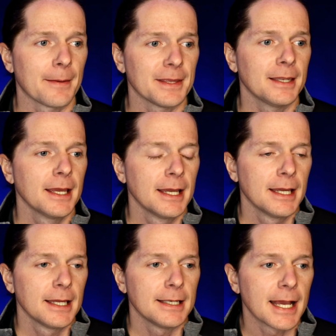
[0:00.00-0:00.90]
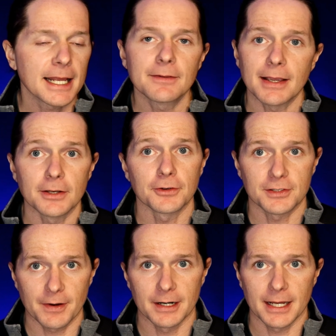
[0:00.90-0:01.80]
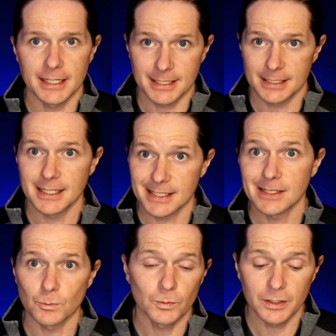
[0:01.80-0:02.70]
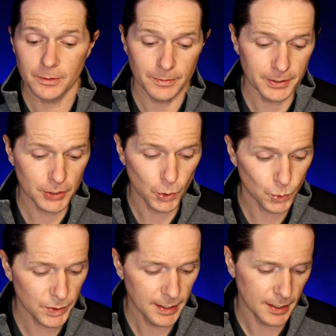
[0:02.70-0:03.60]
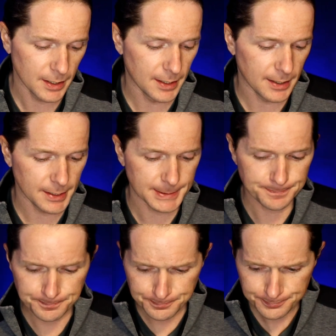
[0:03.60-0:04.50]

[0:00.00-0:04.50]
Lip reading: I mean, -8 degrees Fahrenheit is getting really, really cold. But